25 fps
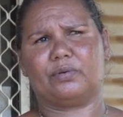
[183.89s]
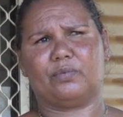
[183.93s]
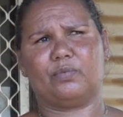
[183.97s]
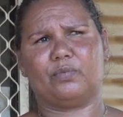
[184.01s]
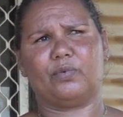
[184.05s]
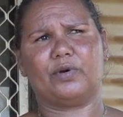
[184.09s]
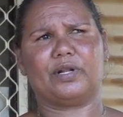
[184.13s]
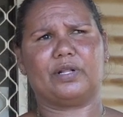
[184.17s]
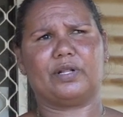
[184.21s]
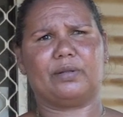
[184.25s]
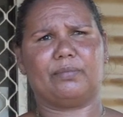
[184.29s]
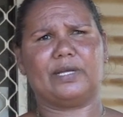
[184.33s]

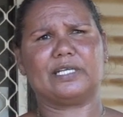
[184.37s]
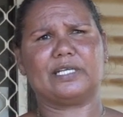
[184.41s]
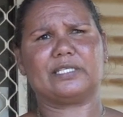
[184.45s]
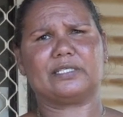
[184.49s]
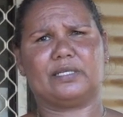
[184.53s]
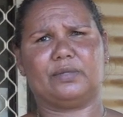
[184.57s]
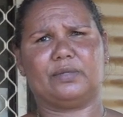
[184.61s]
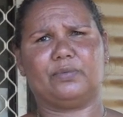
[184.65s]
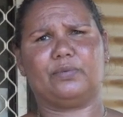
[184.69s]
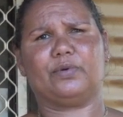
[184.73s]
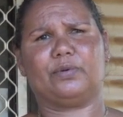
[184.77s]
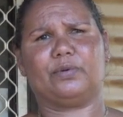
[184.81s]
One of them
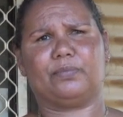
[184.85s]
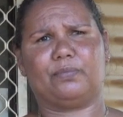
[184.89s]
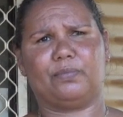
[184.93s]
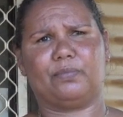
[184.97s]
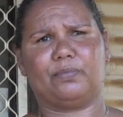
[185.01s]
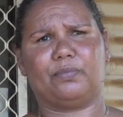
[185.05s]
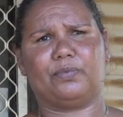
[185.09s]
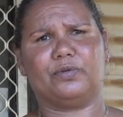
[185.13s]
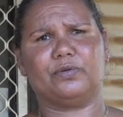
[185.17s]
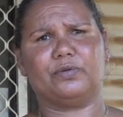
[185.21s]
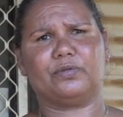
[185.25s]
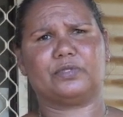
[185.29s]
actually
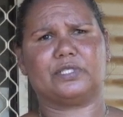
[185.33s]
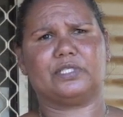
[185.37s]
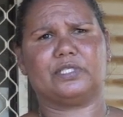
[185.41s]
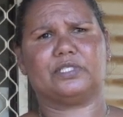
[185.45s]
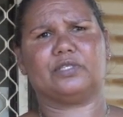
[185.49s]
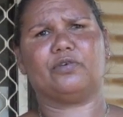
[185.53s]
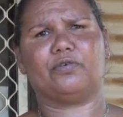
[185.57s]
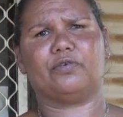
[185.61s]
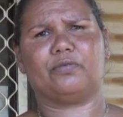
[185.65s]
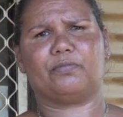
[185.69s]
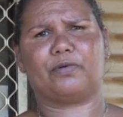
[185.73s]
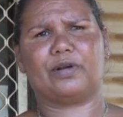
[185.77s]
used his own